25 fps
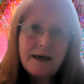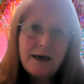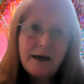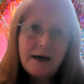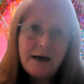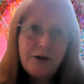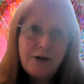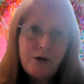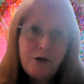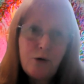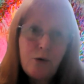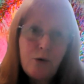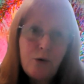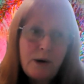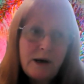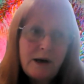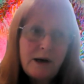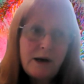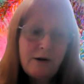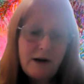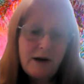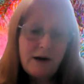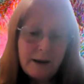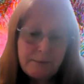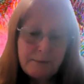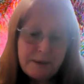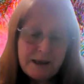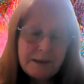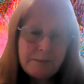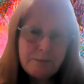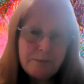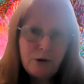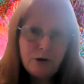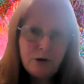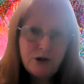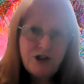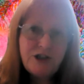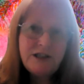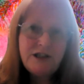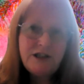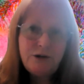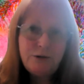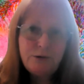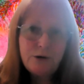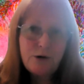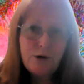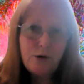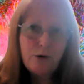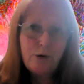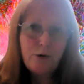I thought, well, I'm being pushed
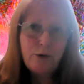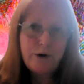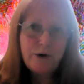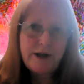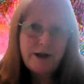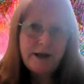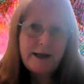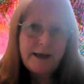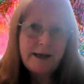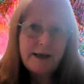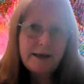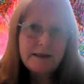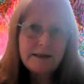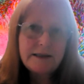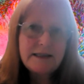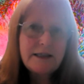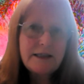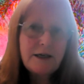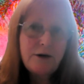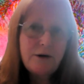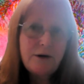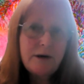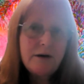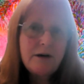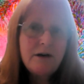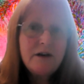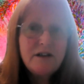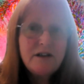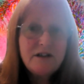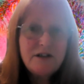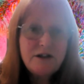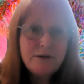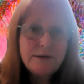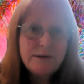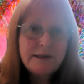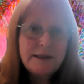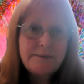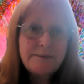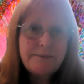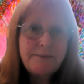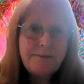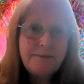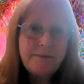into a corner here, so I'm going to do it.